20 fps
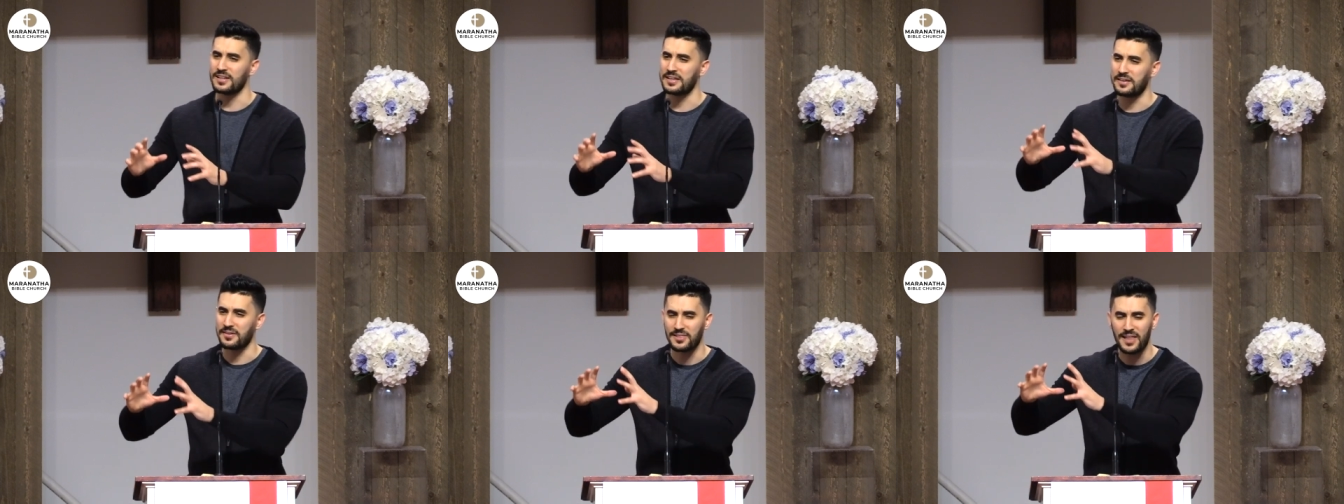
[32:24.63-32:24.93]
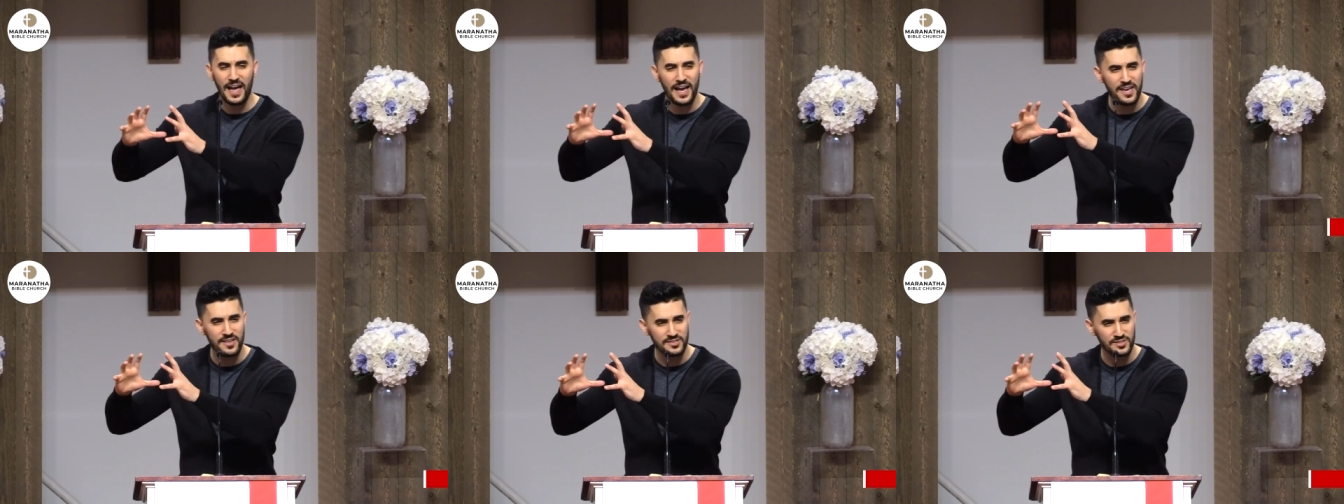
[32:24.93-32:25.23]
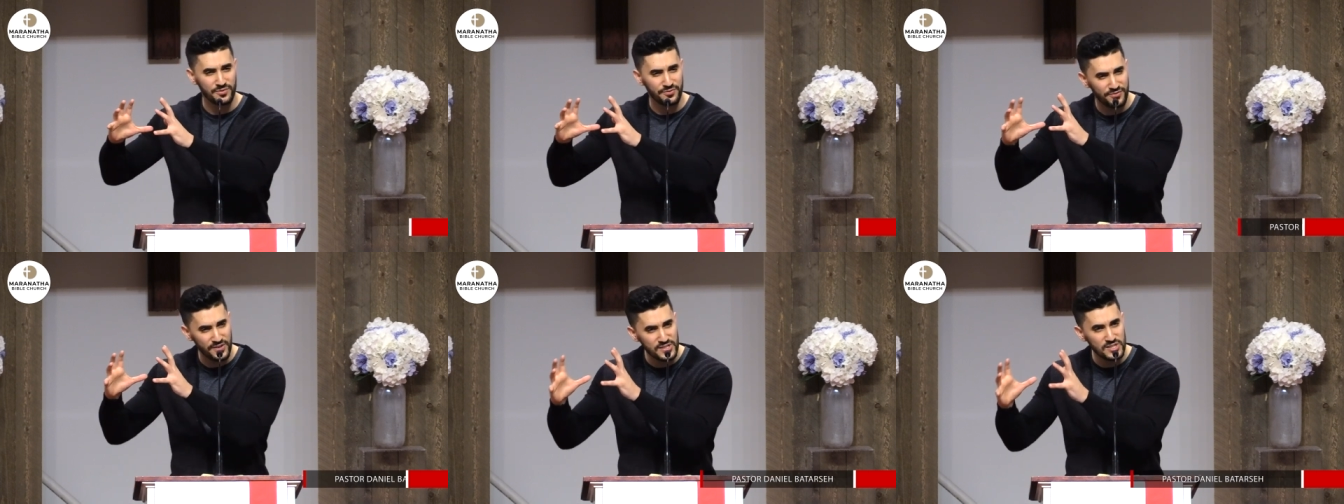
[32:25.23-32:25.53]

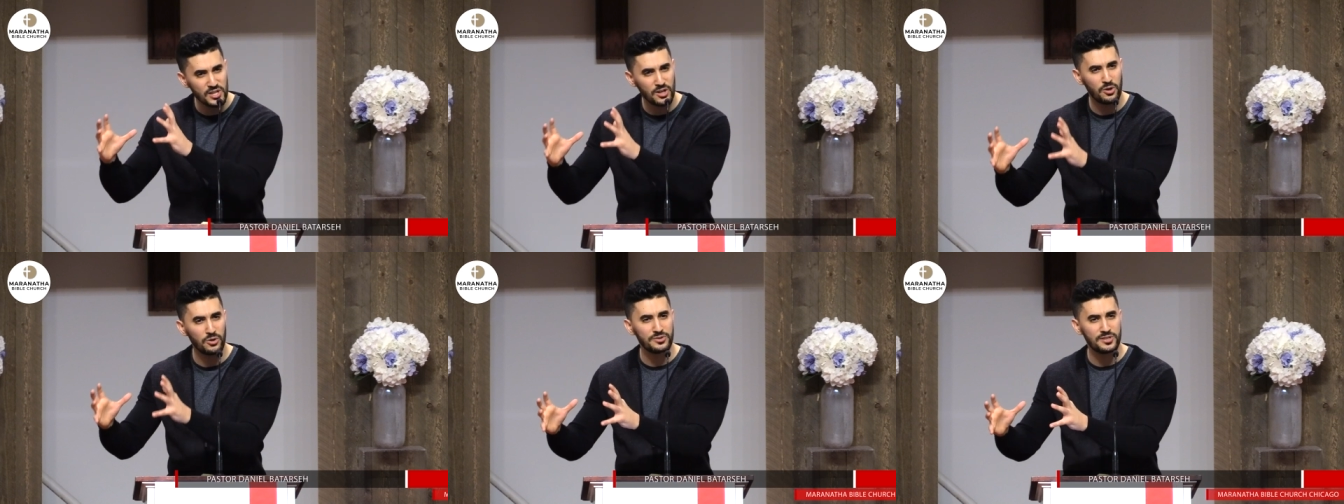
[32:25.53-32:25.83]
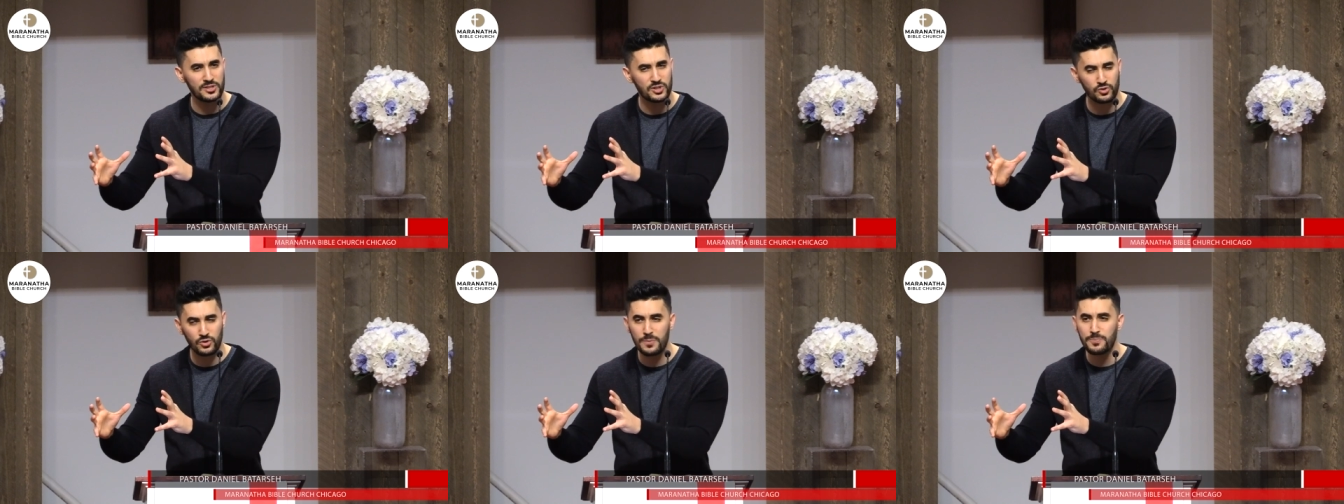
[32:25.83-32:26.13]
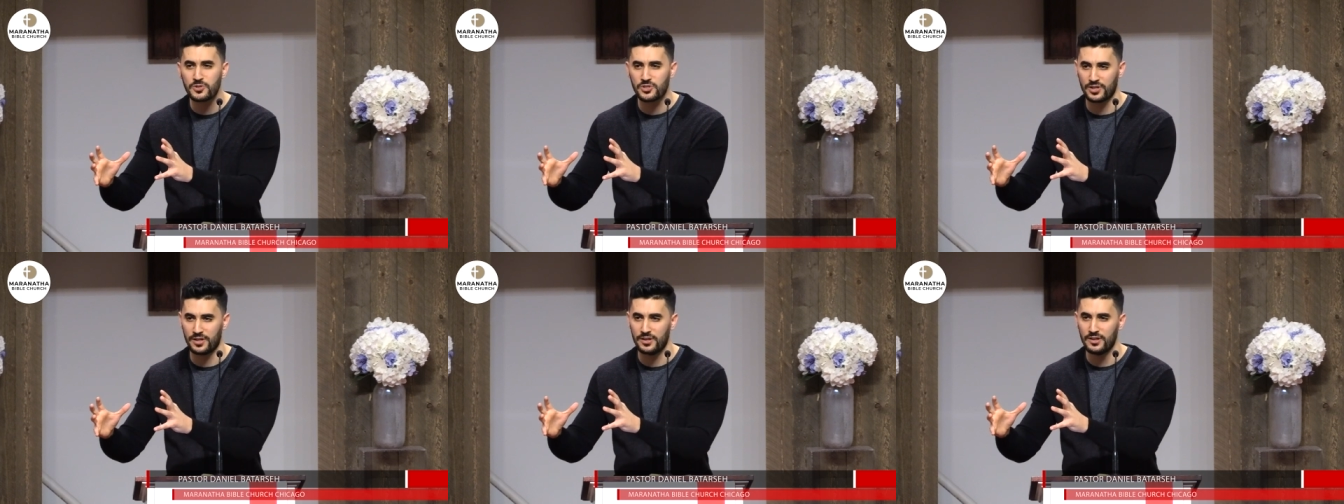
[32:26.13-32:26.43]
Goliath's physical
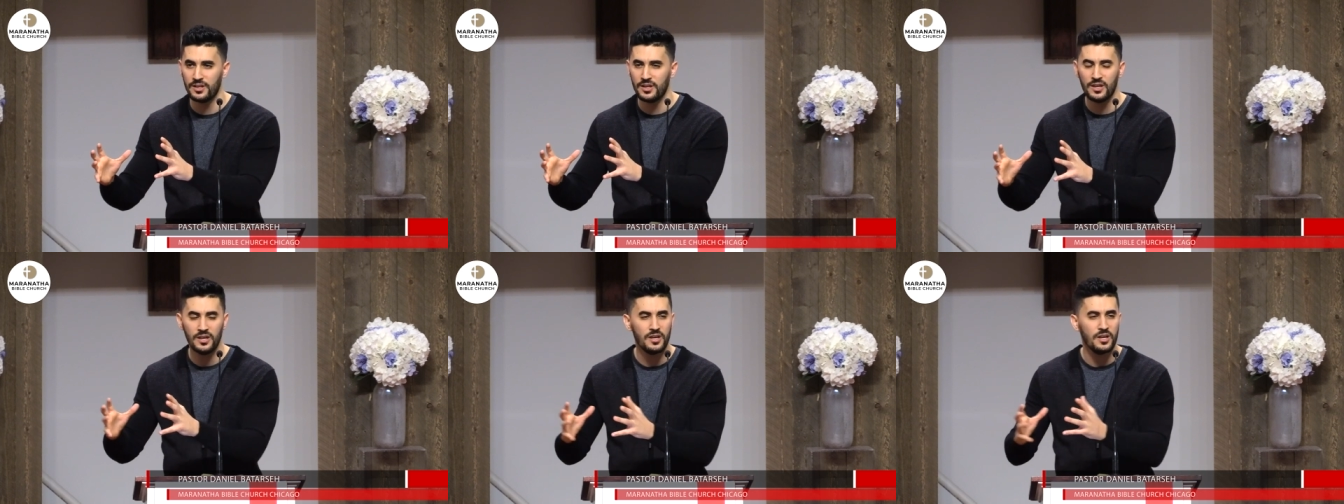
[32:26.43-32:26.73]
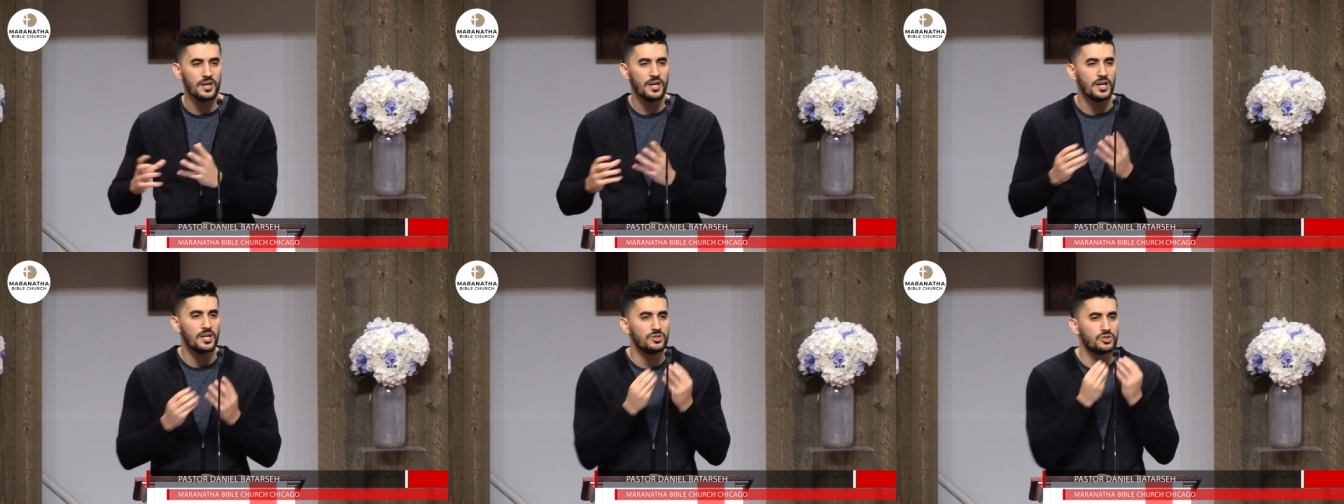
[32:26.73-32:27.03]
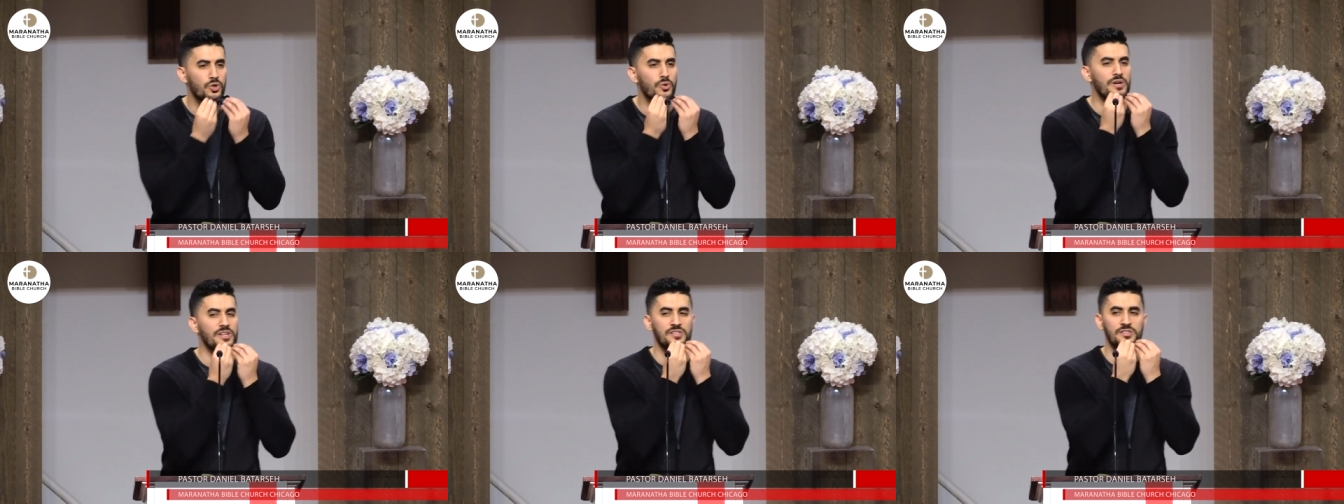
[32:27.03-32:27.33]
description
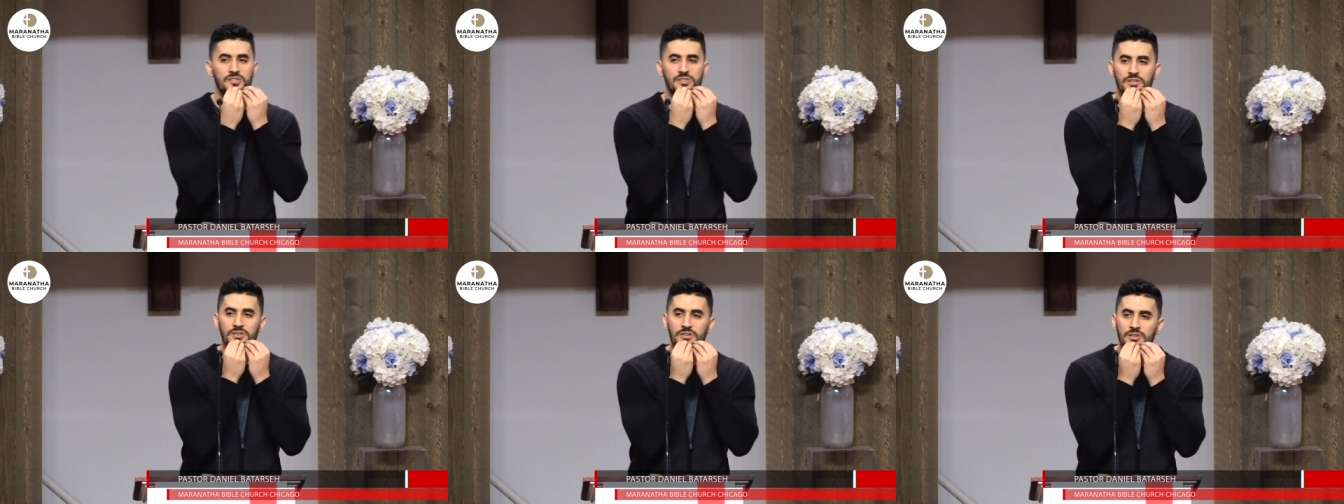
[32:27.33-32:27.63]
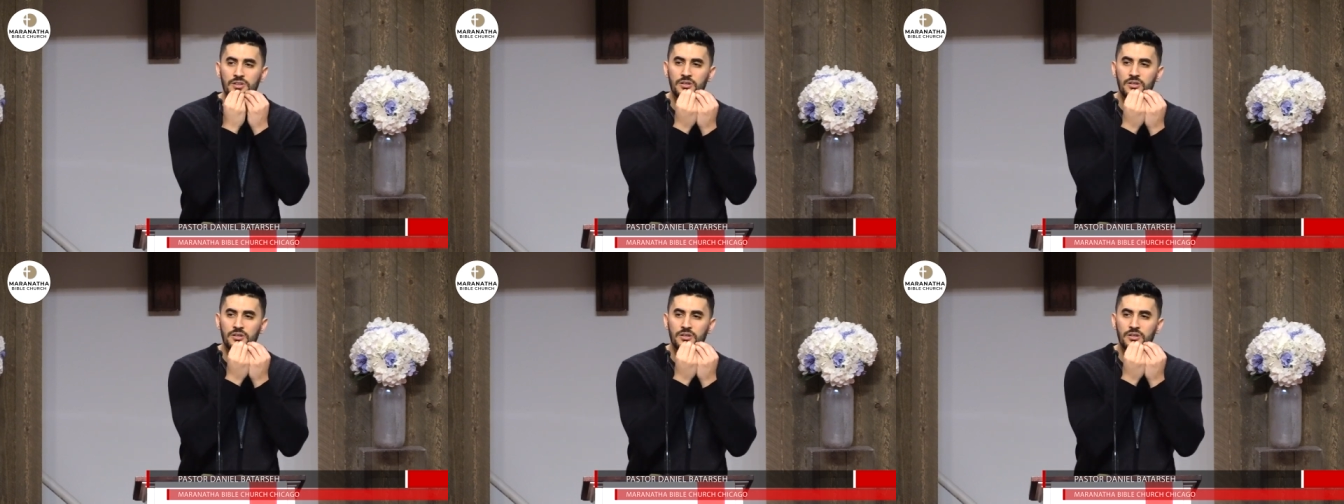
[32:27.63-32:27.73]
to his